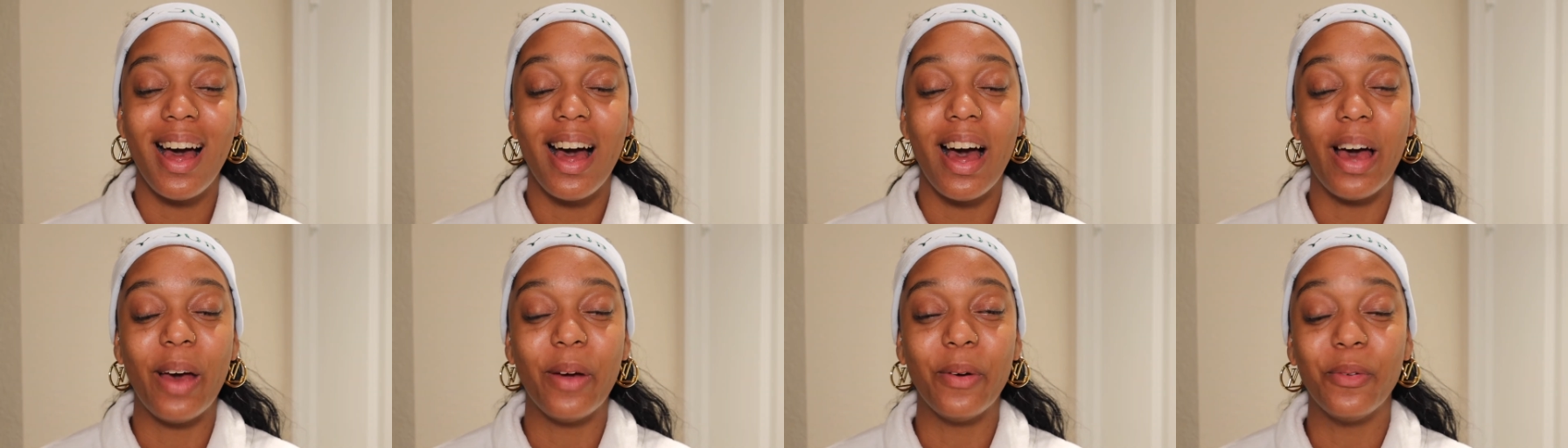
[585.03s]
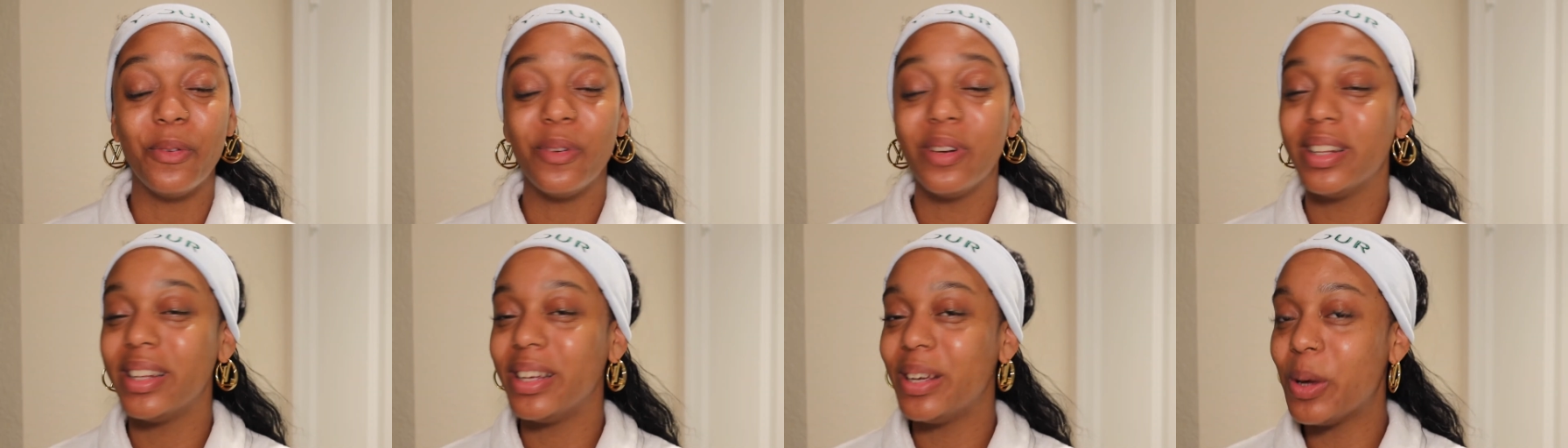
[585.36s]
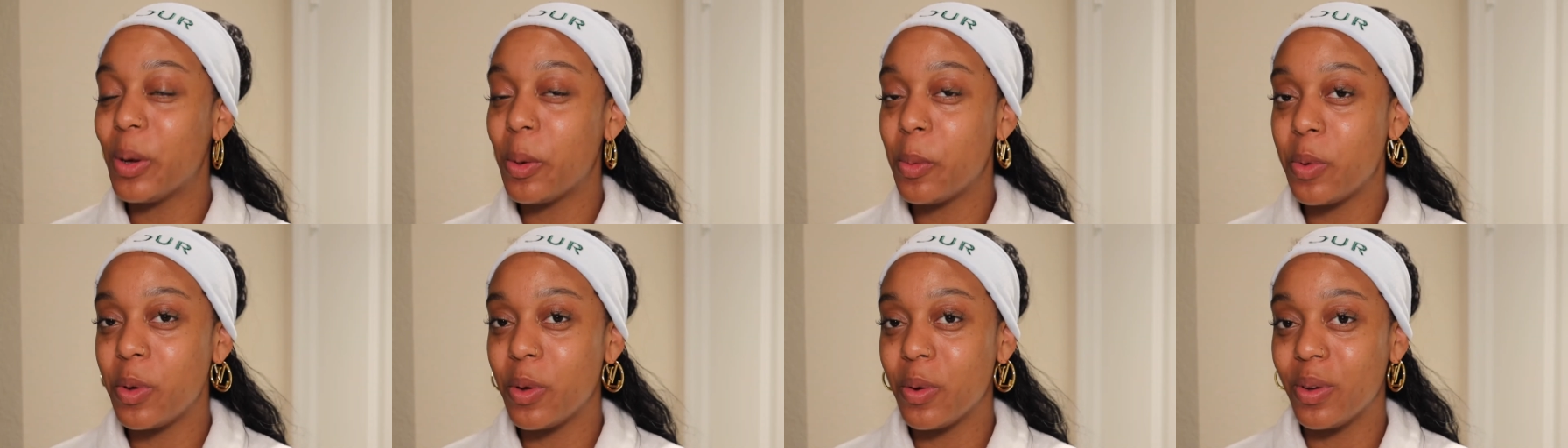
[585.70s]
I really
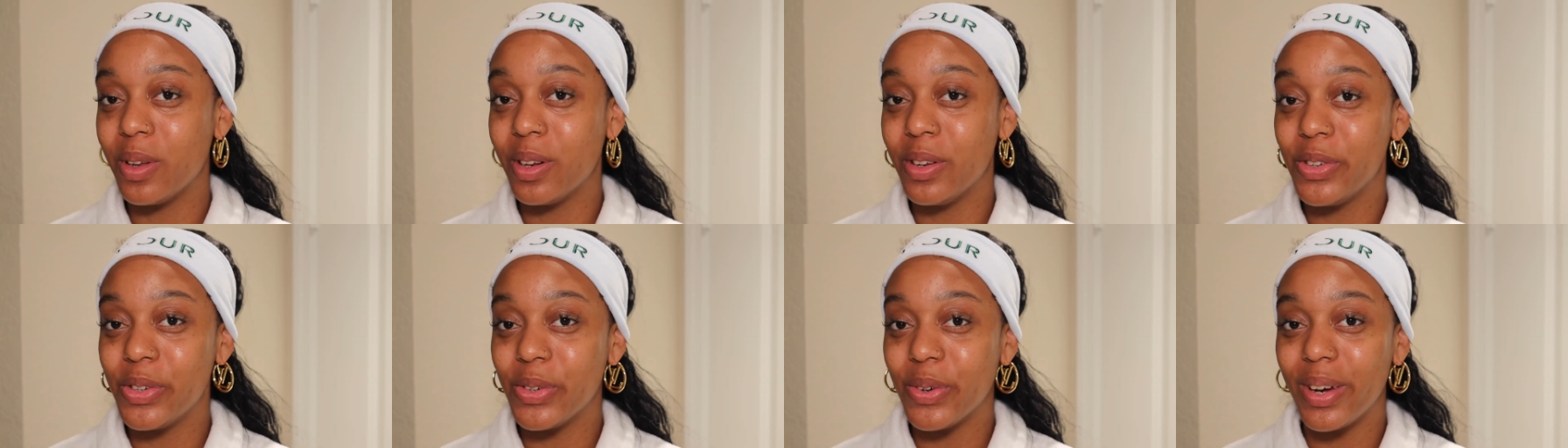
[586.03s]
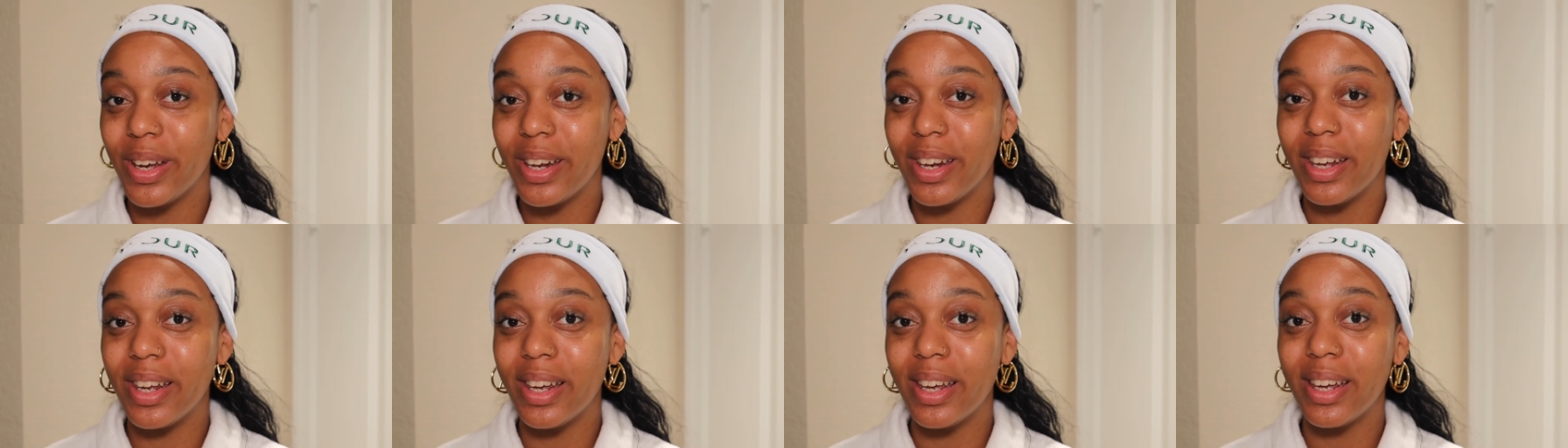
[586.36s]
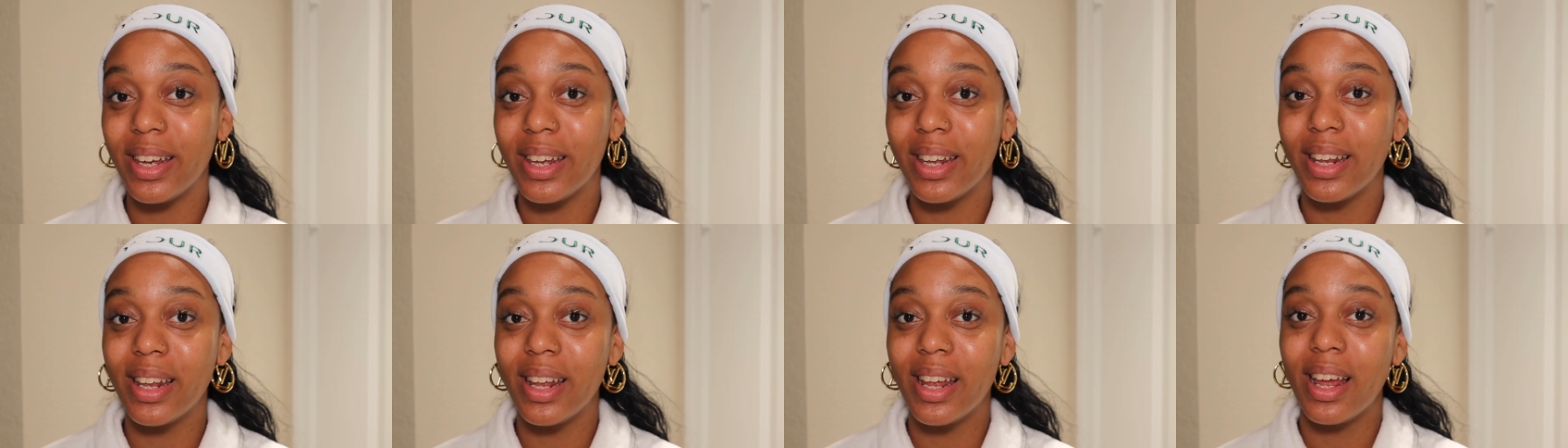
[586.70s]
hope you enjoyed
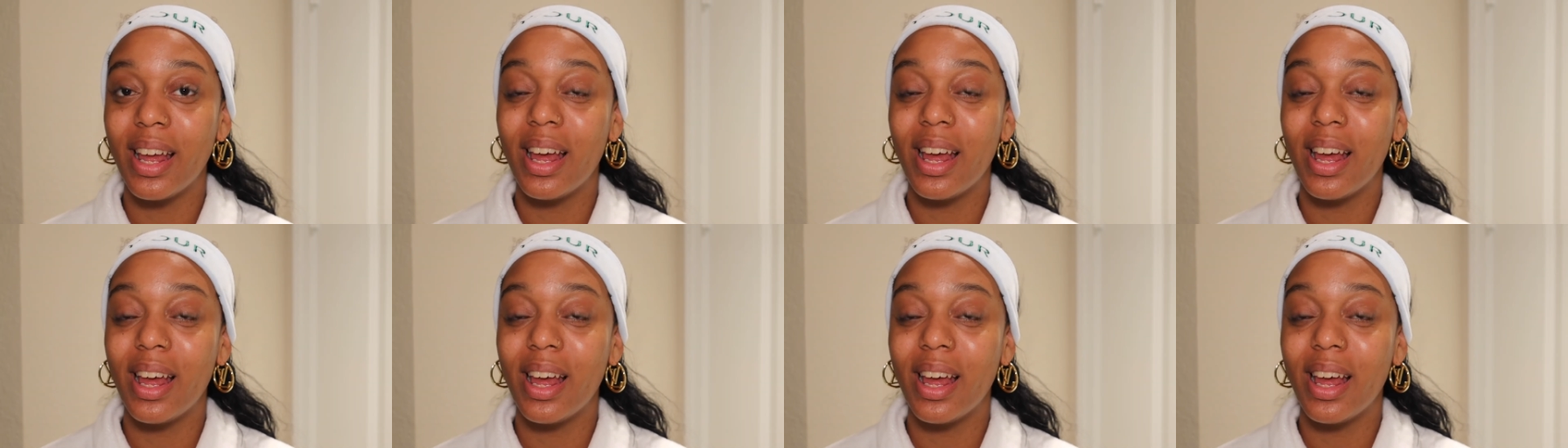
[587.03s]
it.